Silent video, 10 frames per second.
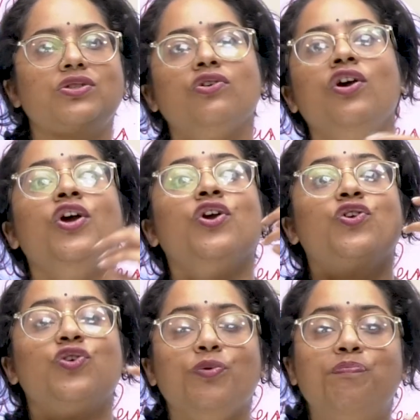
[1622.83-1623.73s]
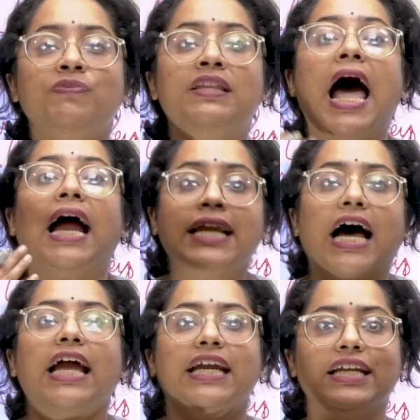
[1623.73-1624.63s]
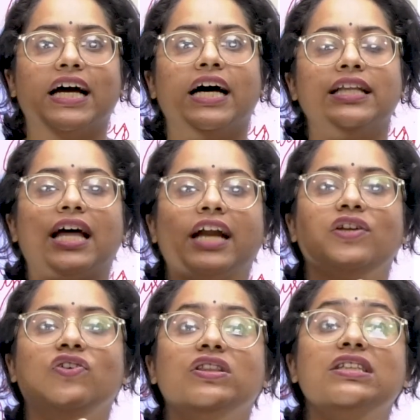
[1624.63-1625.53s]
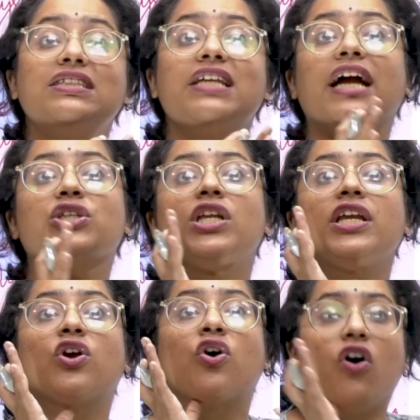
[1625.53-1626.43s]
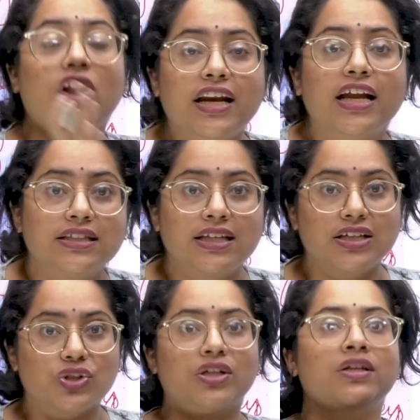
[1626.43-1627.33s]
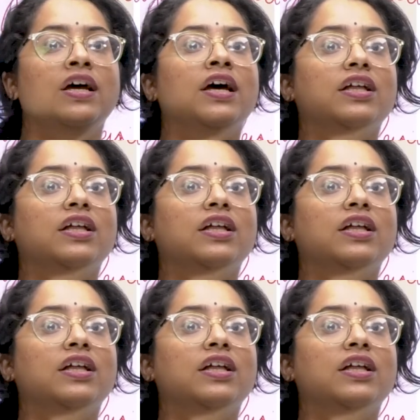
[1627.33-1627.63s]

So that idea that, this is actually colonization,